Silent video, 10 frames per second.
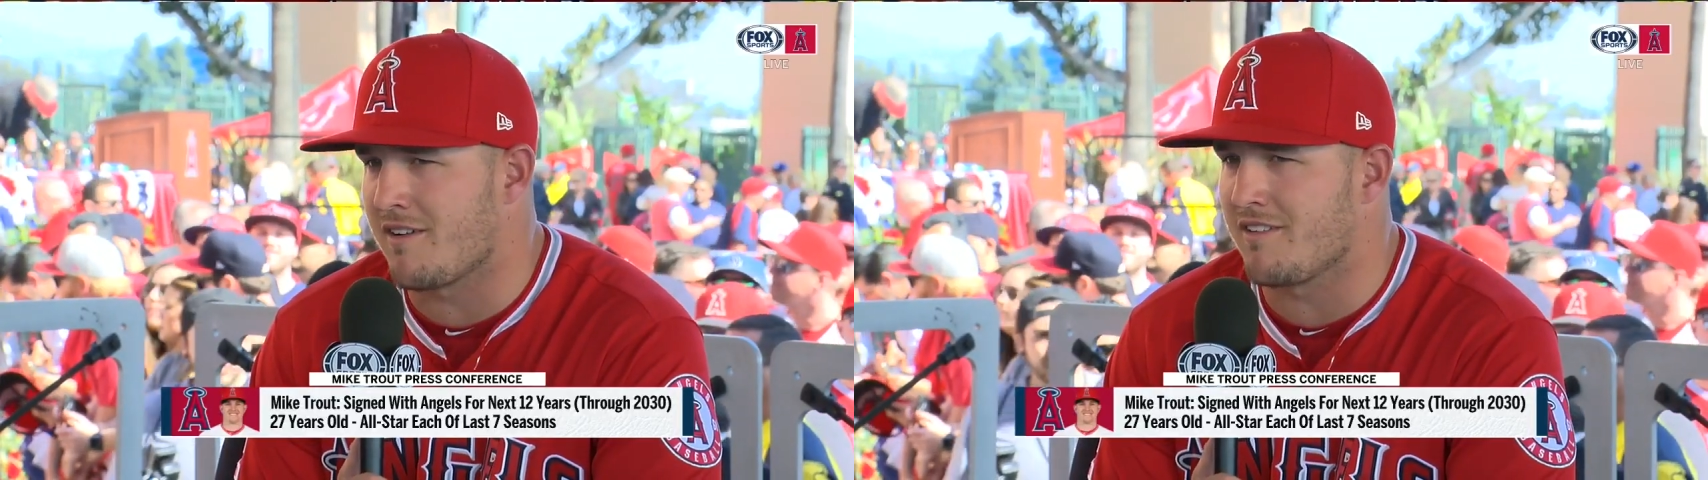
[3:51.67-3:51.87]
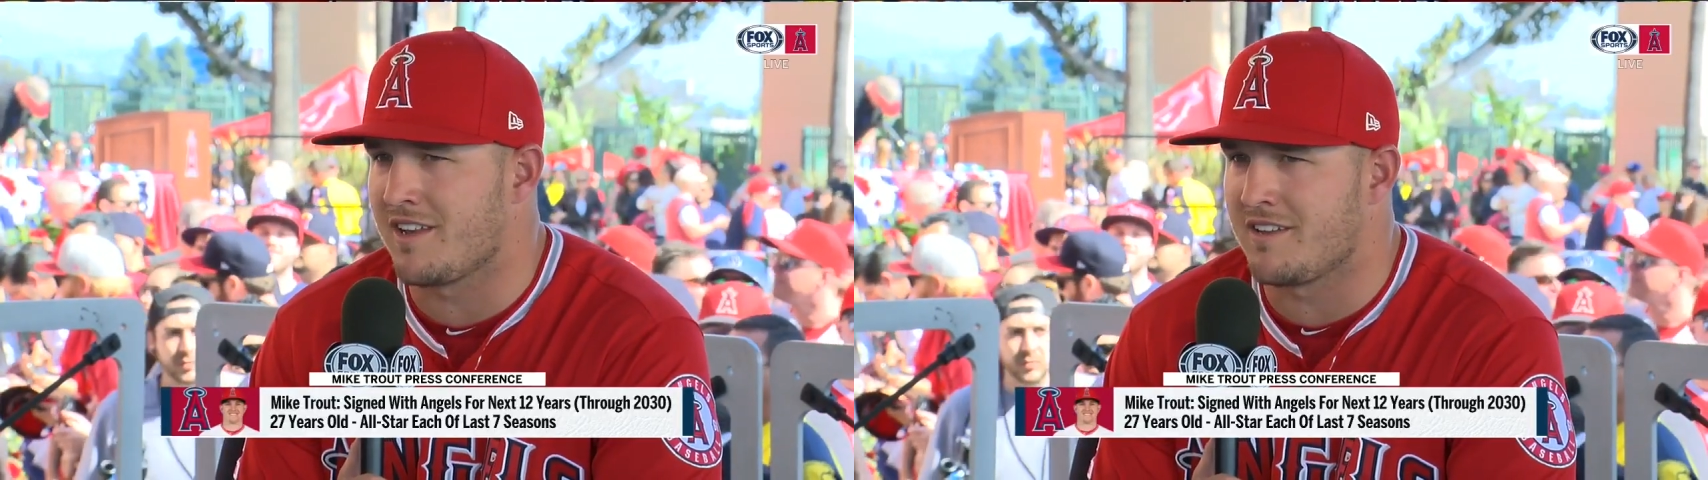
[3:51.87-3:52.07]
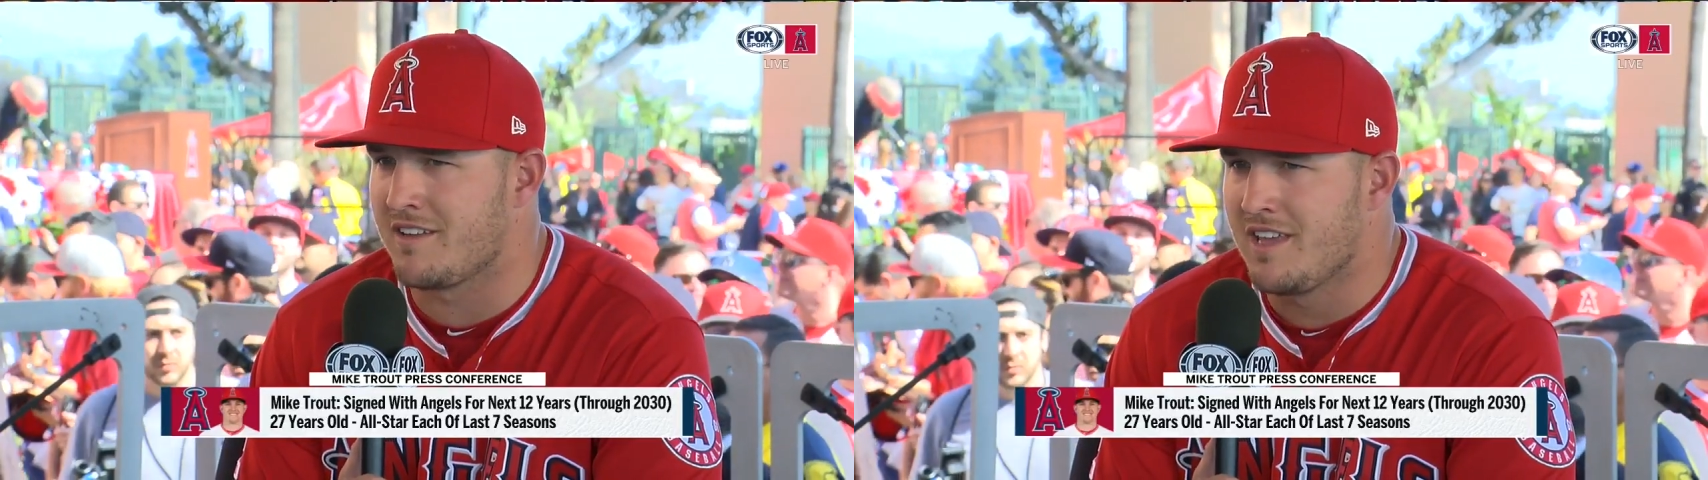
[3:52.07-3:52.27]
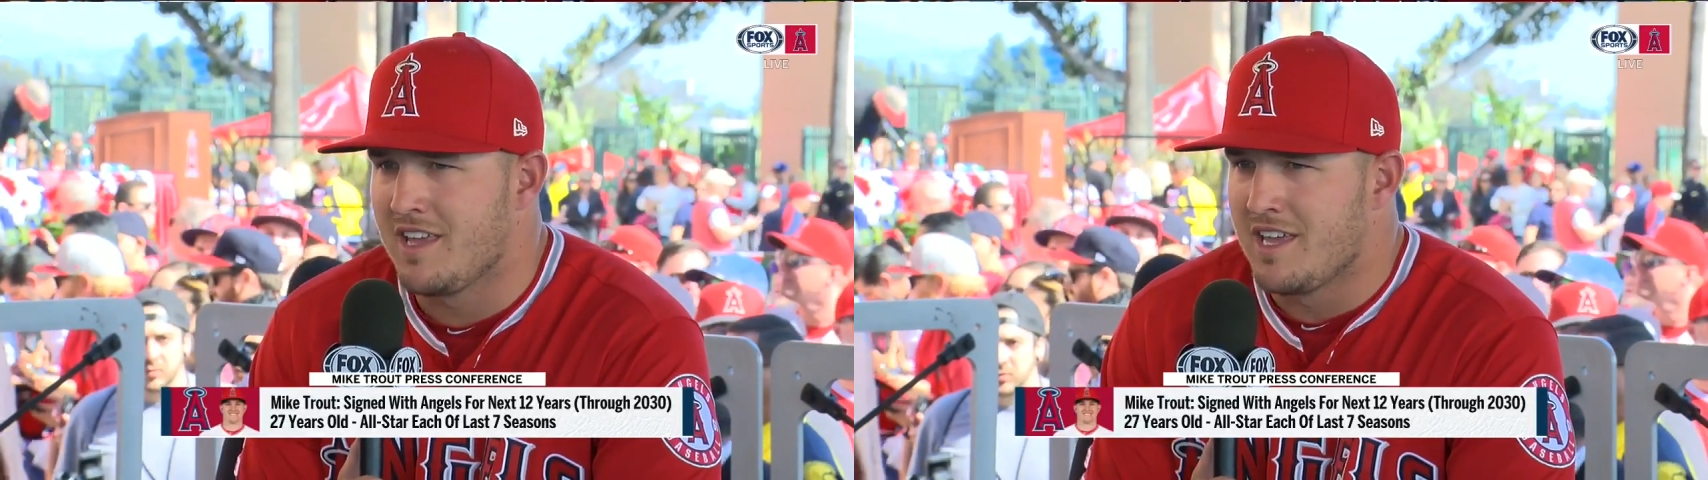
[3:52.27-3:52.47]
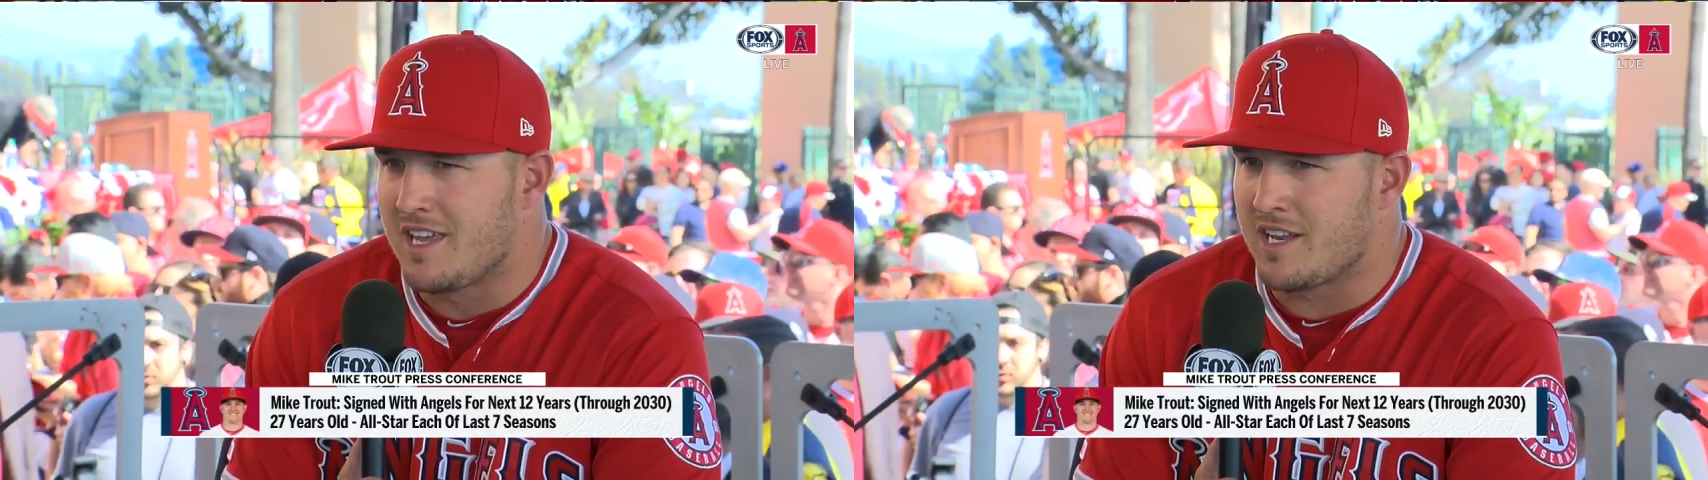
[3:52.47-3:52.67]
And
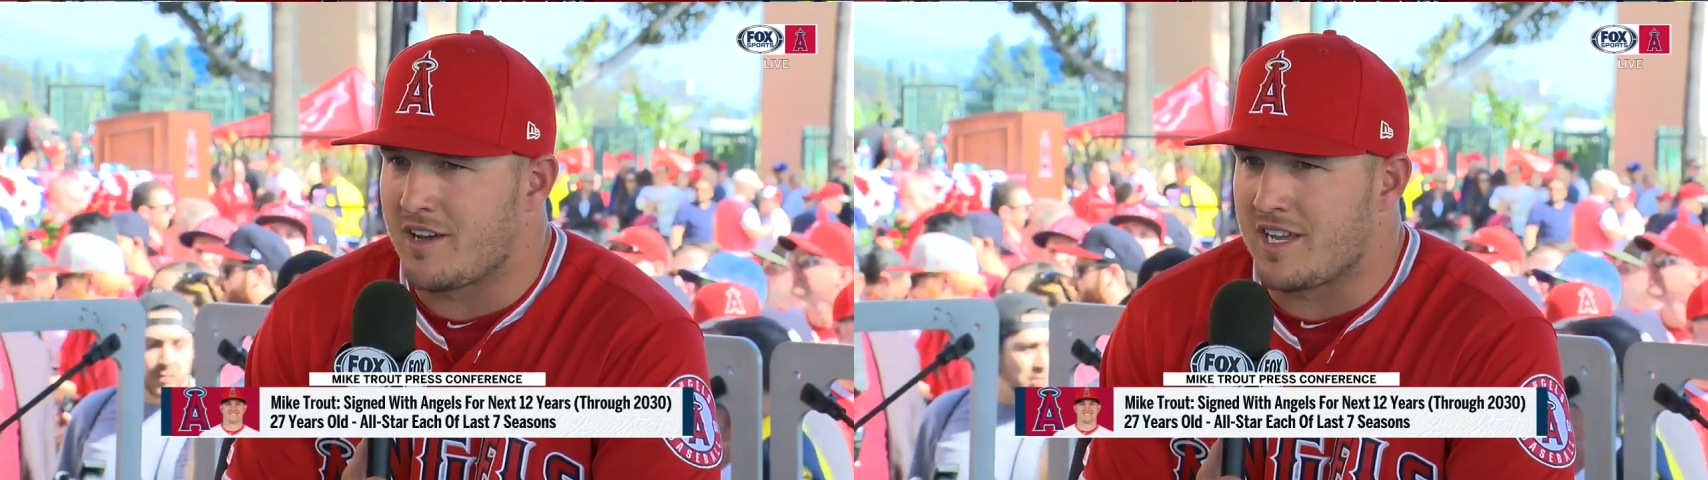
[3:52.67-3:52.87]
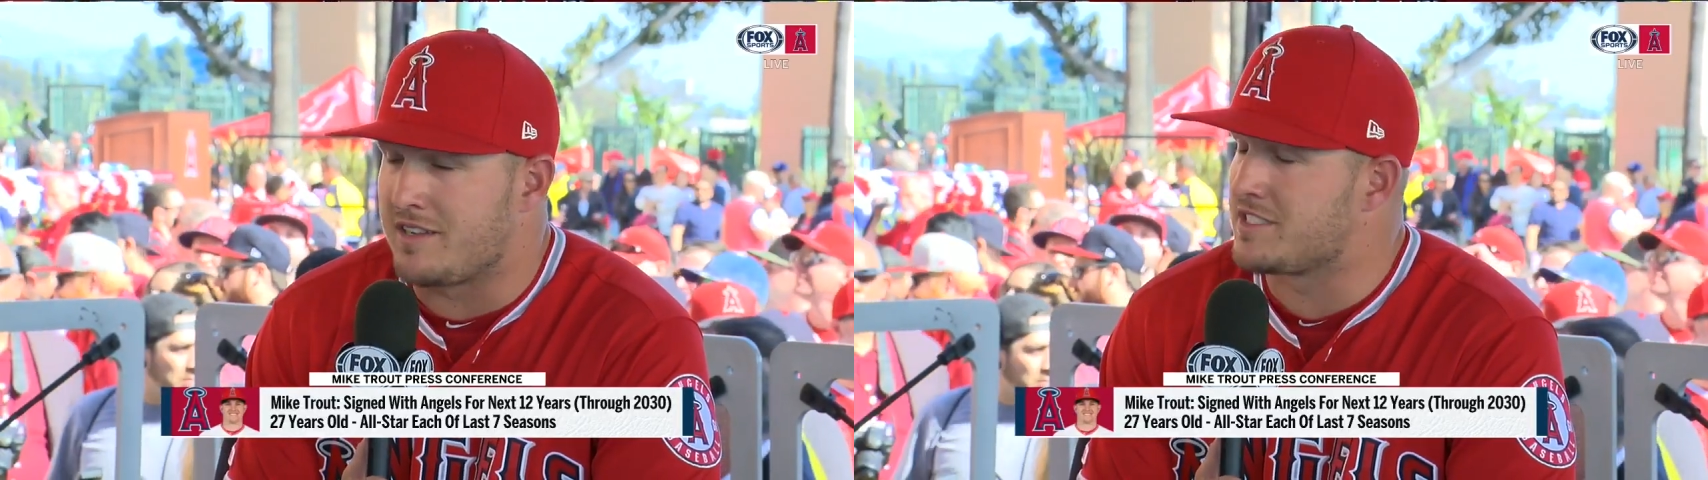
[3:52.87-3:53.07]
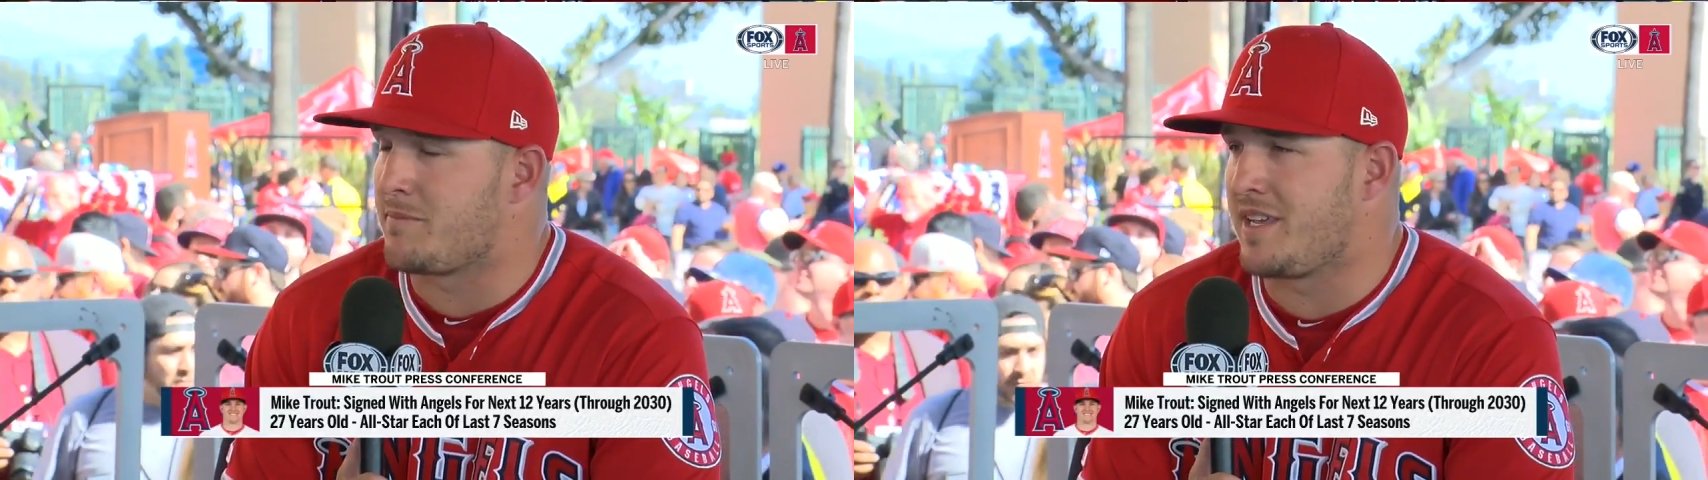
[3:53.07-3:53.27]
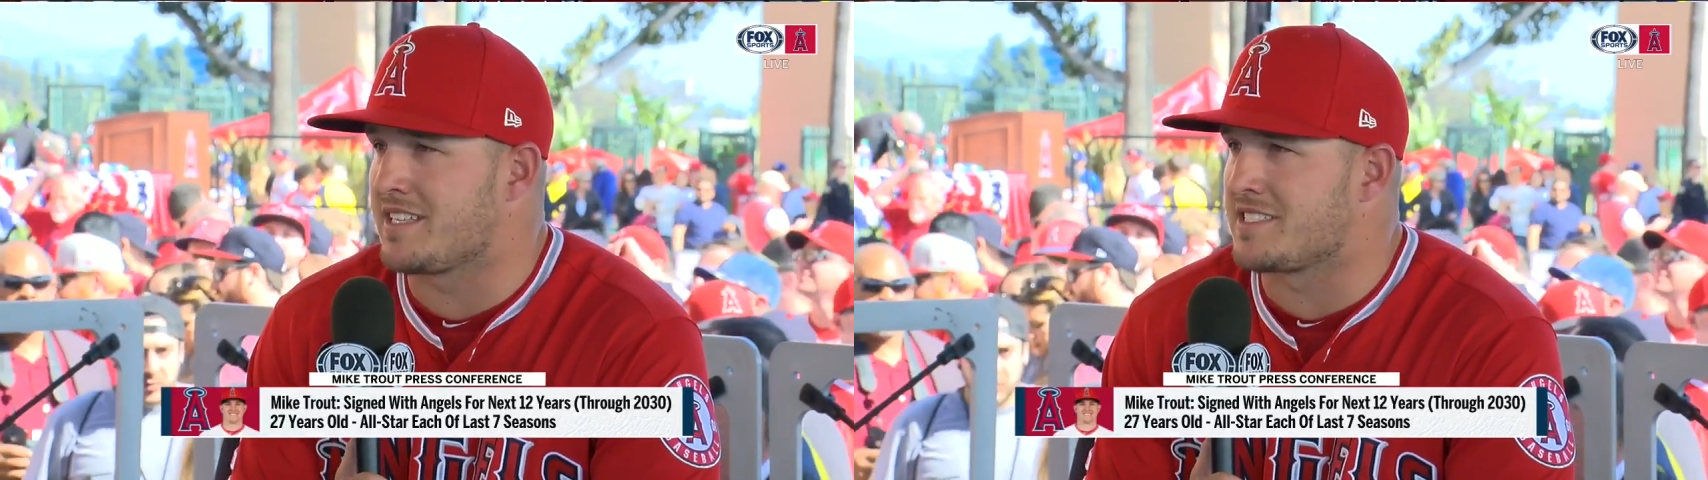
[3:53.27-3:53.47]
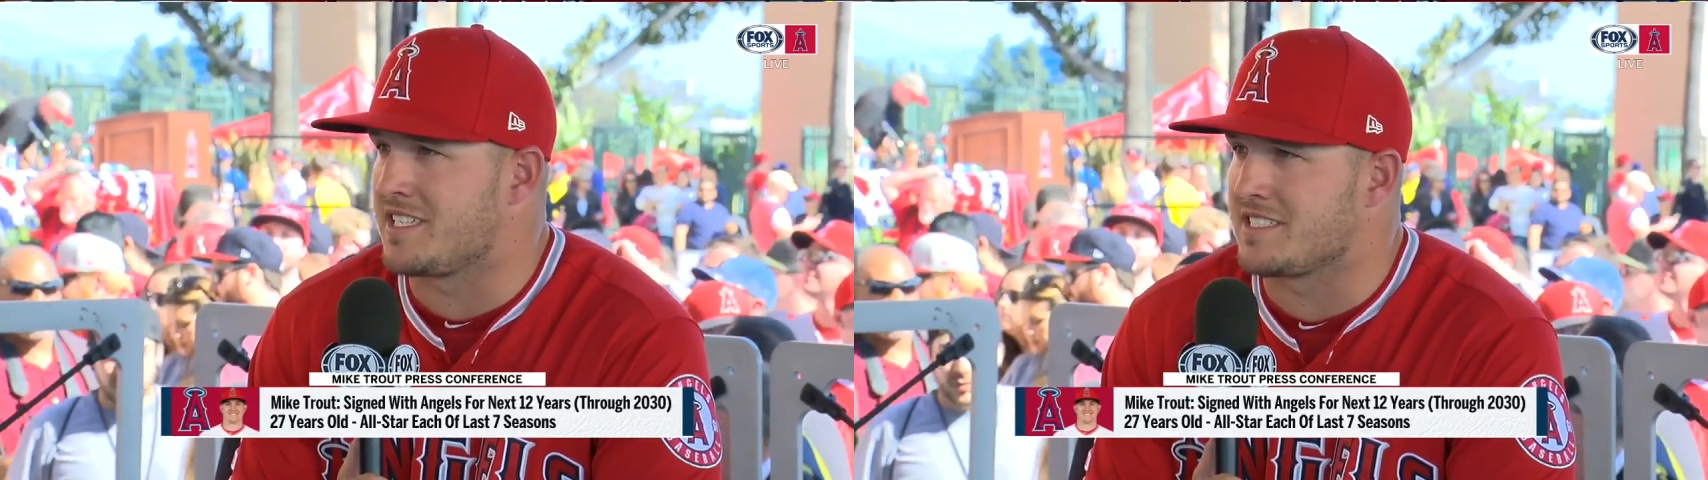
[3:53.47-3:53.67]
you know, it was a big
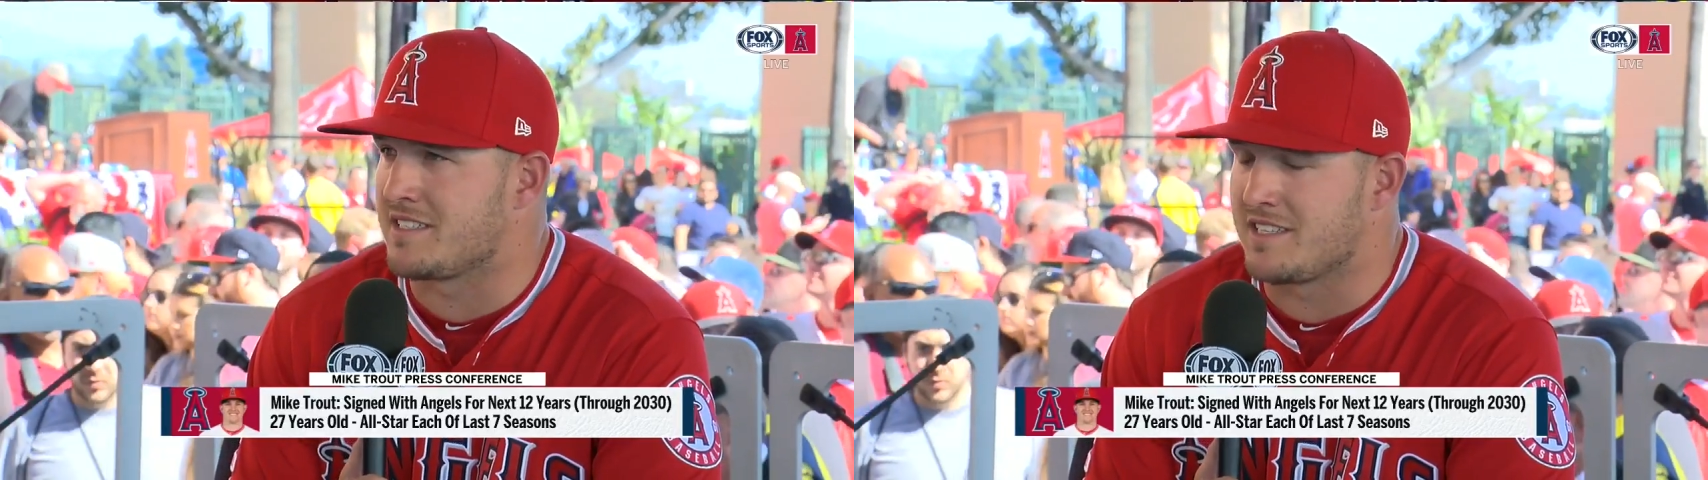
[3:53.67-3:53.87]
decision.